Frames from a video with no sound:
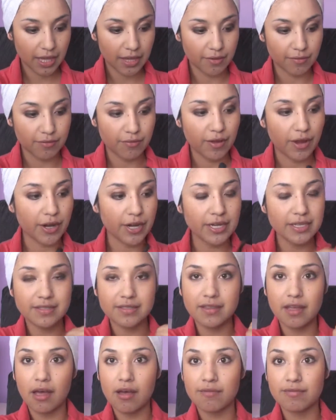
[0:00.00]
a very
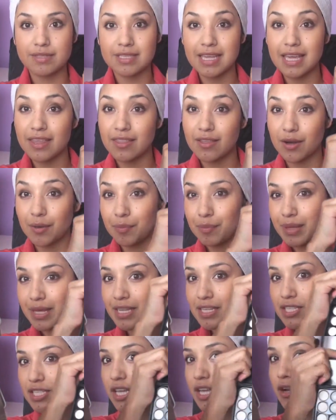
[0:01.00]
soft, either
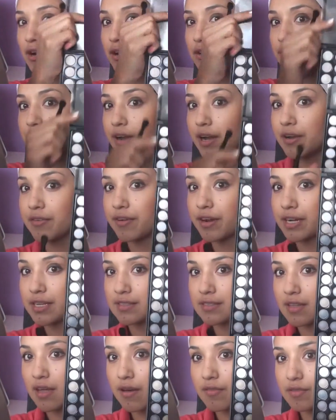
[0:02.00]
peachy or very, very
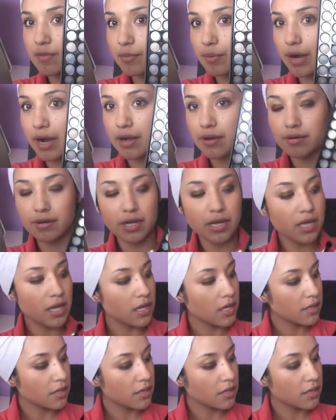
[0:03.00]
soft brown.